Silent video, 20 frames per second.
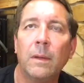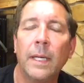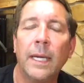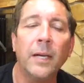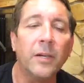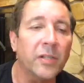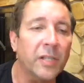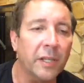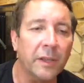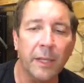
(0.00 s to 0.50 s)

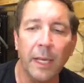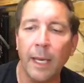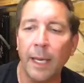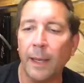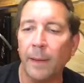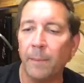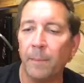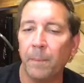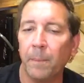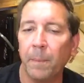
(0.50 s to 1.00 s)
Here's the
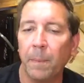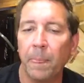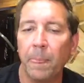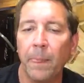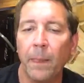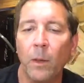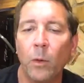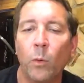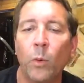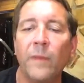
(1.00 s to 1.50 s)
thing
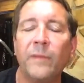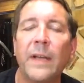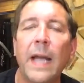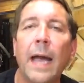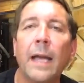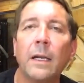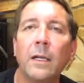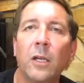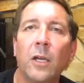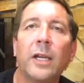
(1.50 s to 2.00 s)
We've
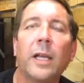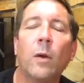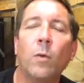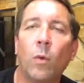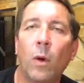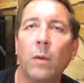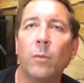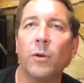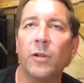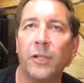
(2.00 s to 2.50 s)
got to look at
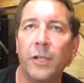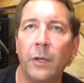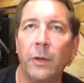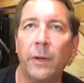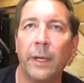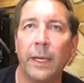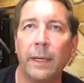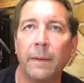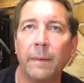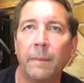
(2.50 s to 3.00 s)
what we're
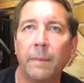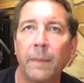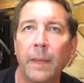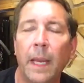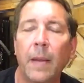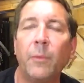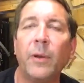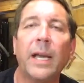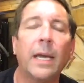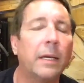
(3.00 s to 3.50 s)
doing
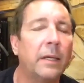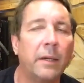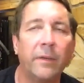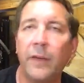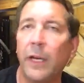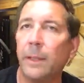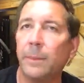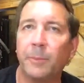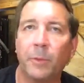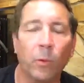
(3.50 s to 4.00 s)
and we got to
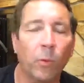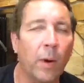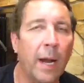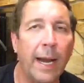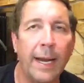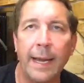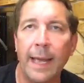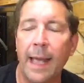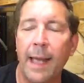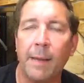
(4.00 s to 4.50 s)
develop the
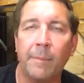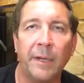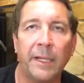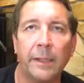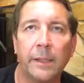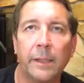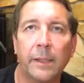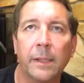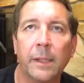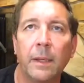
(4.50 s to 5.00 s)
right
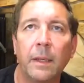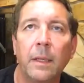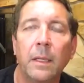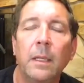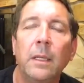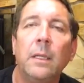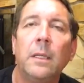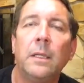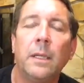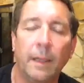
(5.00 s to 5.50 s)
habits.
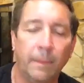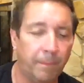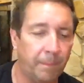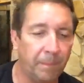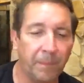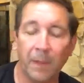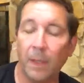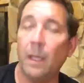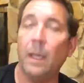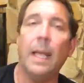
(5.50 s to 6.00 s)

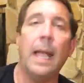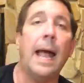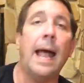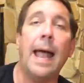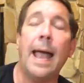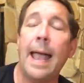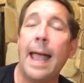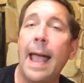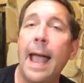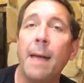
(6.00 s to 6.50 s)
A
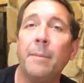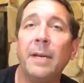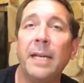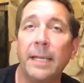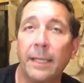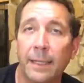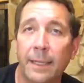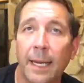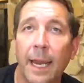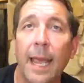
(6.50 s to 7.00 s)

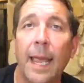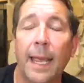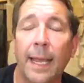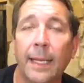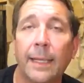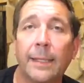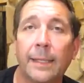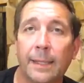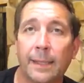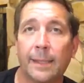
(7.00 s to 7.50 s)
habit
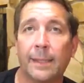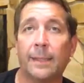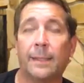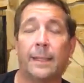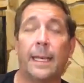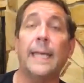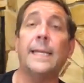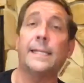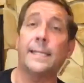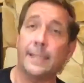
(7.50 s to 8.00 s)
takes,
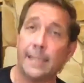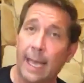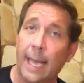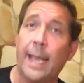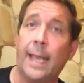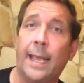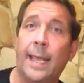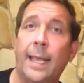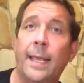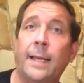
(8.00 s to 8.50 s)
they
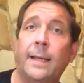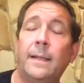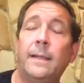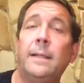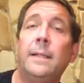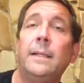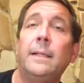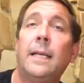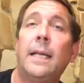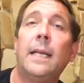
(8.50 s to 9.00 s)
say,
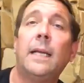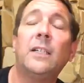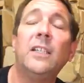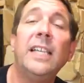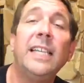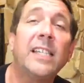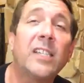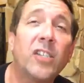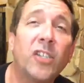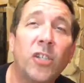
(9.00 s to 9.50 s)
at
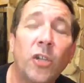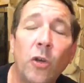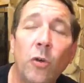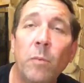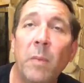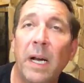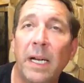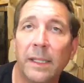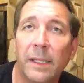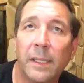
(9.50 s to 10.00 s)
least two
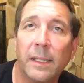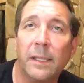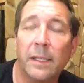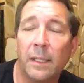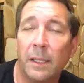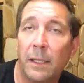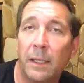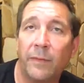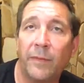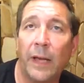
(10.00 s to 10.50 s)
months
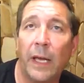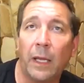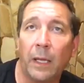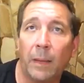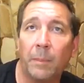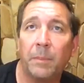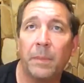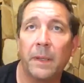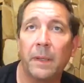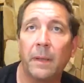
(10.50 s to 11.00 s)
to
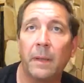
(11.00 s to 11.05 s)
develop.